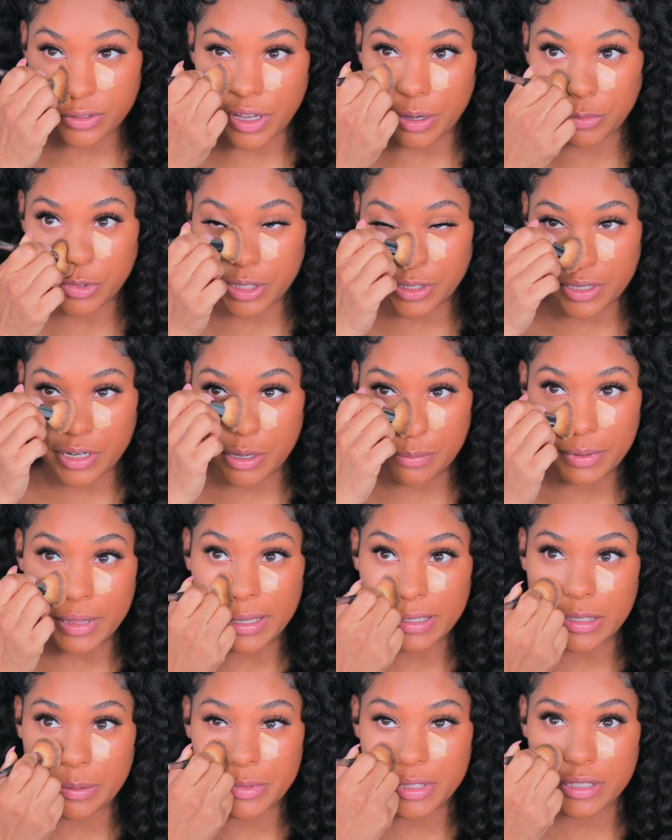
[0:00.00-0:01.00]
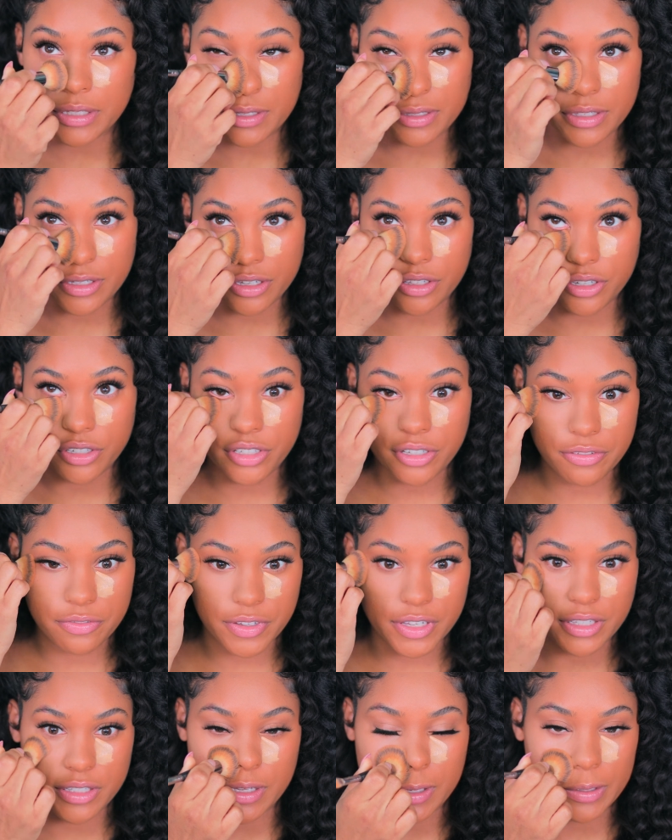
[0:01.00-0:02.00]
So I'm just gonna apply some of this concealer to
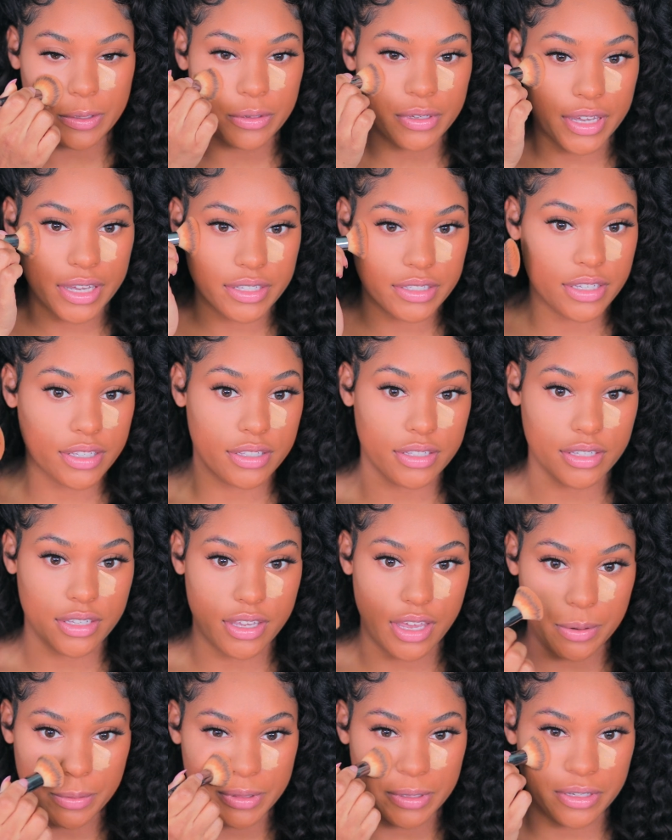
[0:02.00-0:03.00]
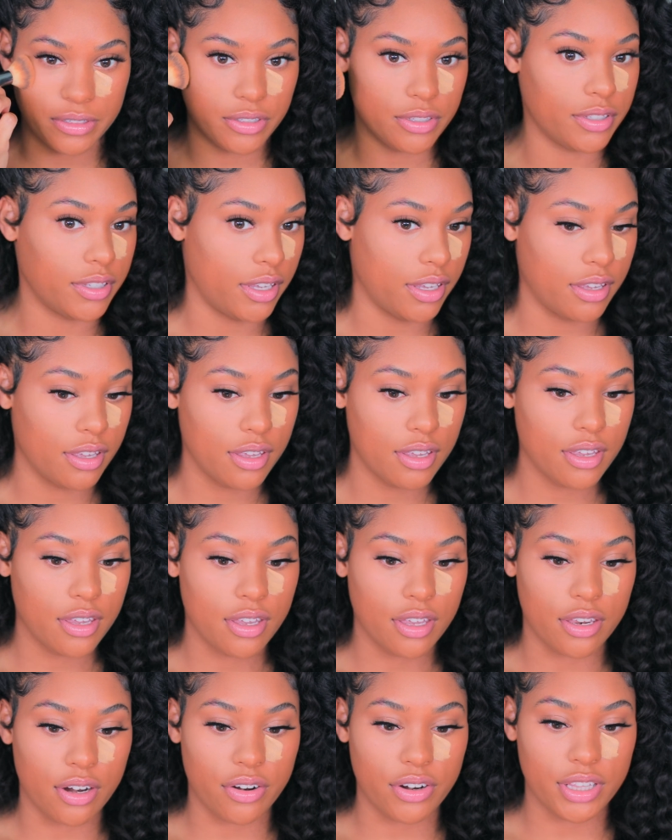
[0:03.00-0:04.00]
fix it. You guys can see how it looks. You see,
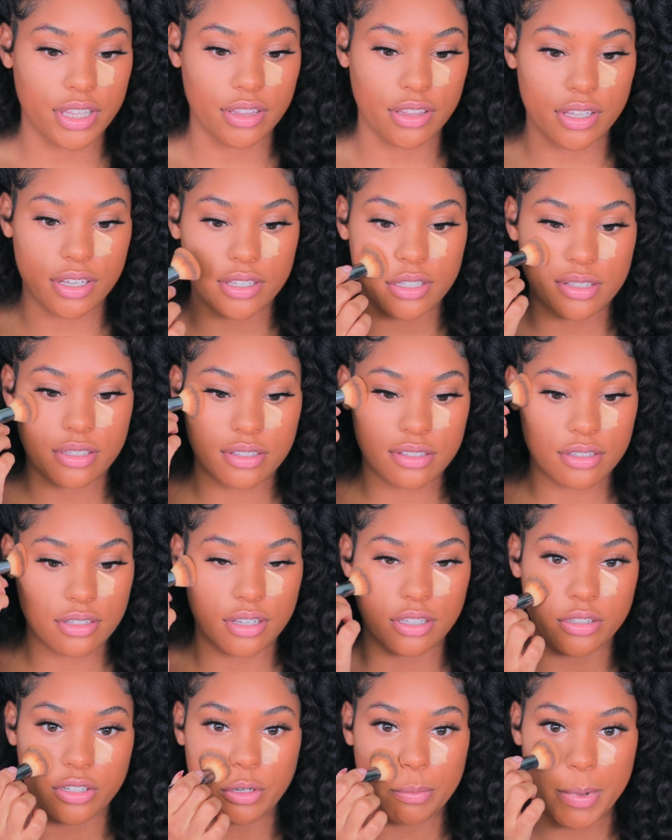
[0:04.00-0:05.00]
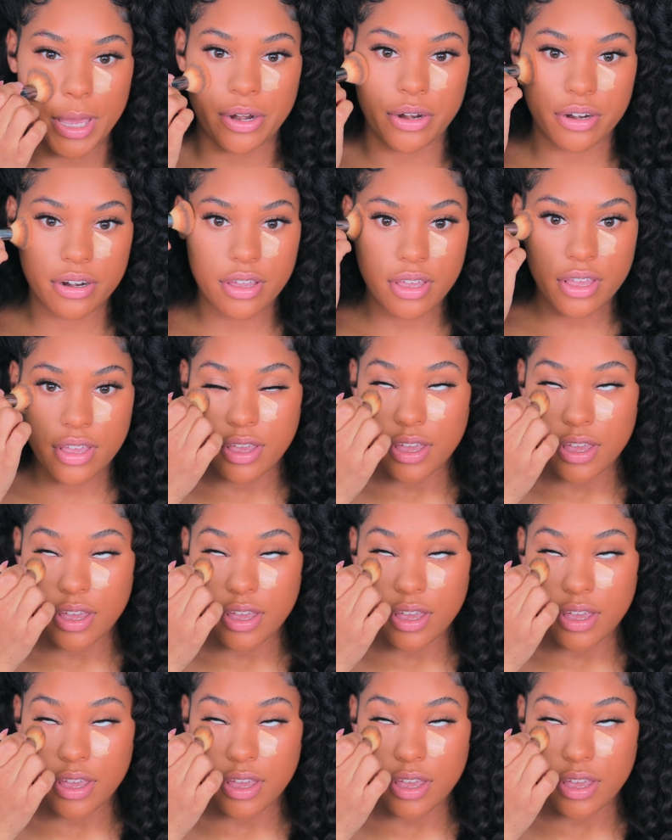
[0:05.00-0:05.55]
it already looks a little better.